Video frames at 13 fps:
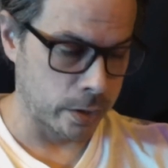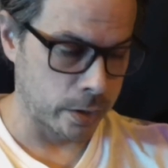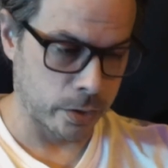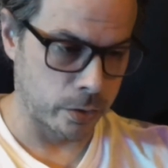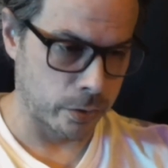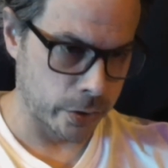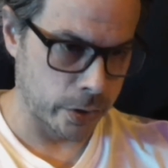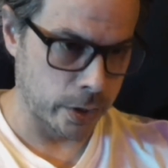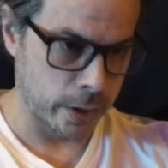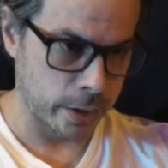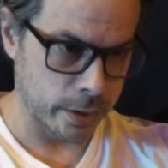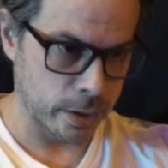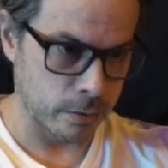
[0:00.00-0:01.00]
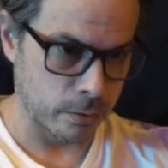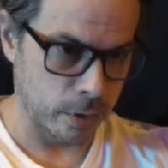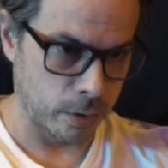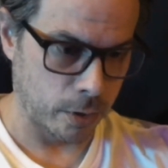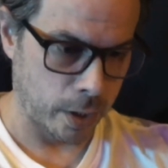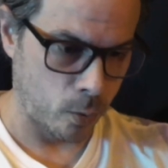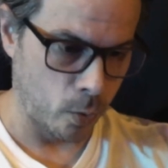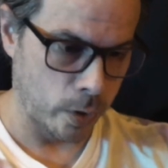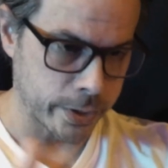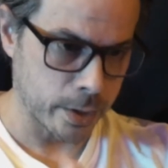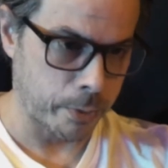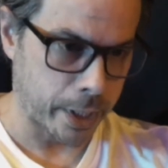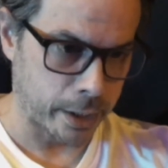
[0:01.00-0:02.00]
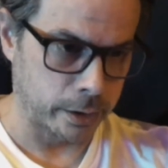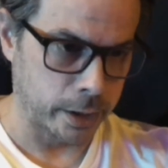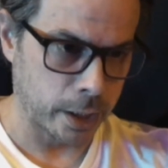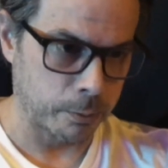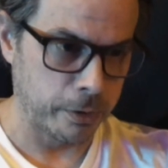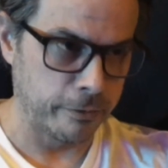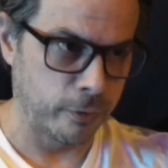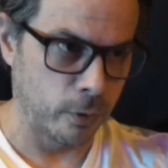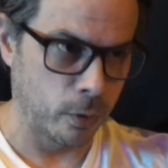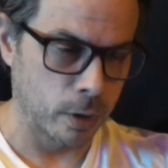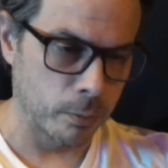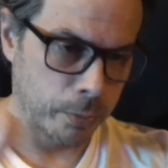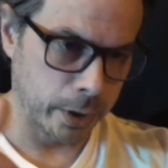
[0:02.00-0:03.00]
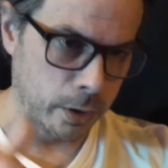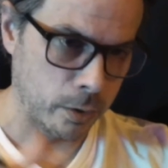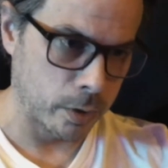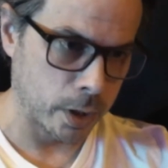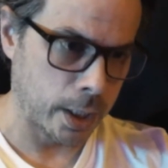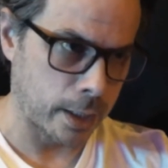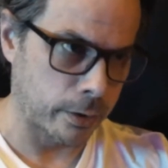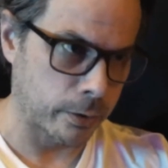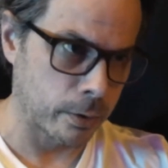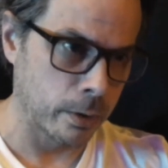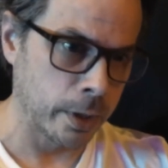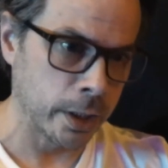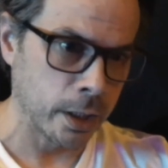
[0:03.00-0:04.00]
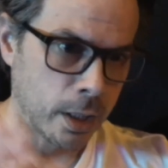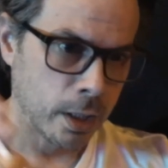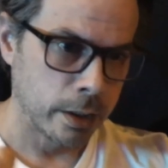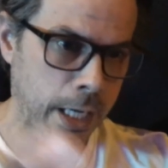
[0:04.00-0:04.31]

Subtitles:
because there's this, it was a bottleneck before, but you could get through it.